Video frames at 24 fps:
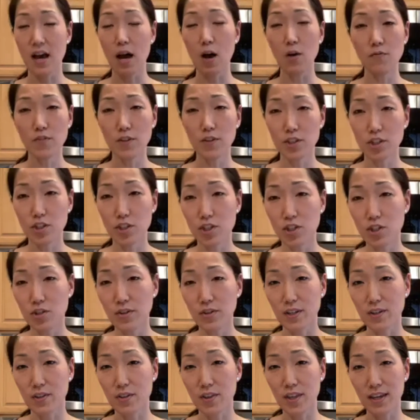helpful to
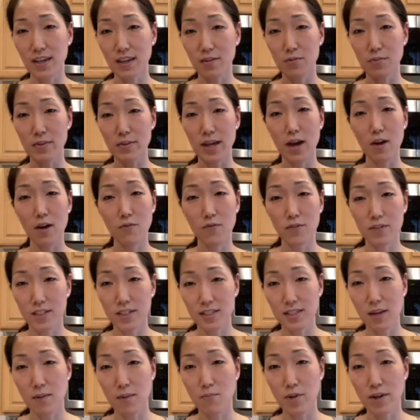you and you think it would be helpful
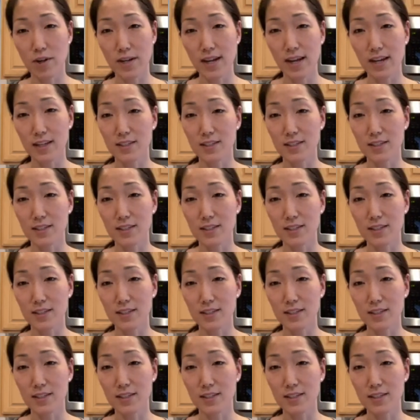to someone